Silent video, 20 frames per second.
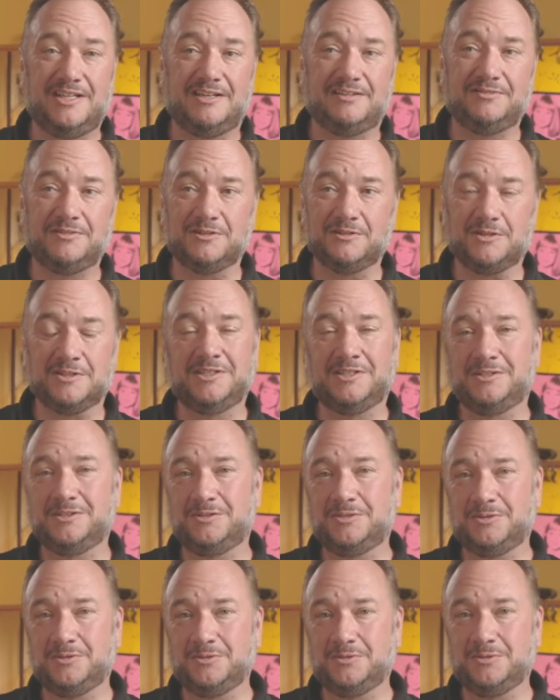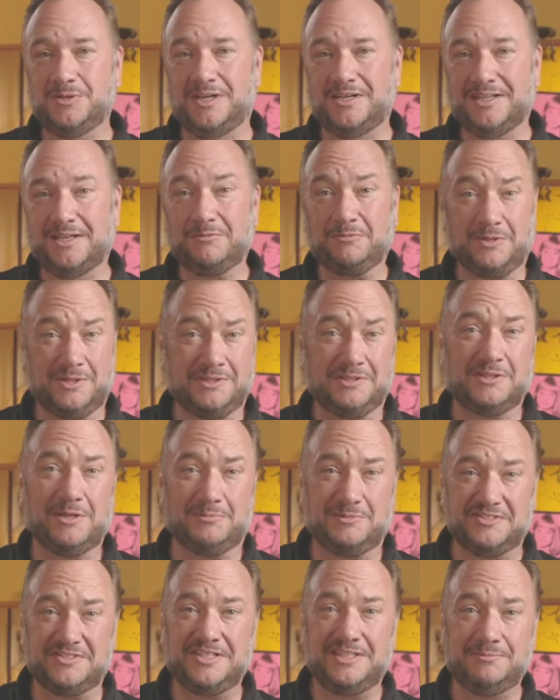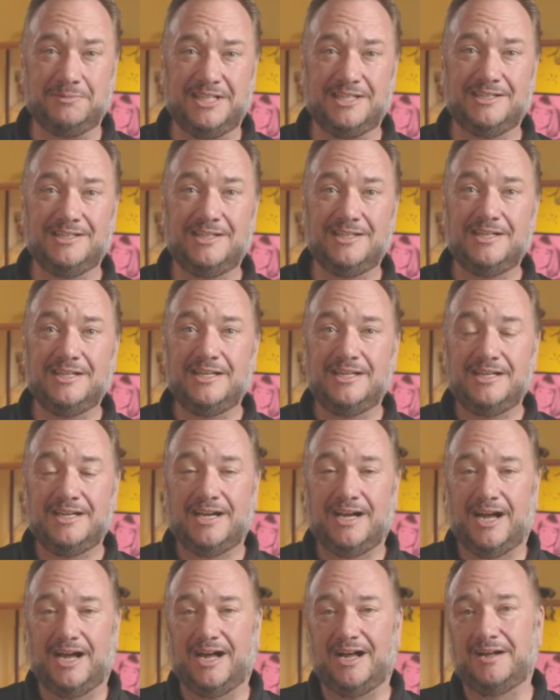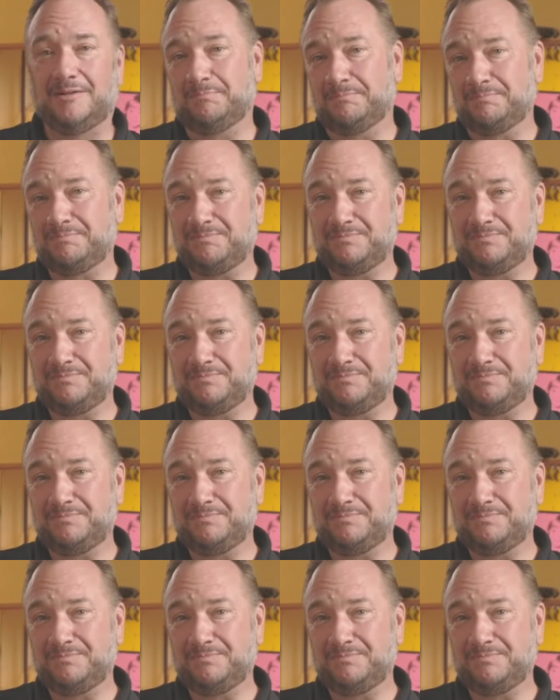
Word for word: If you're looking to uh, get one, come and see me. Um,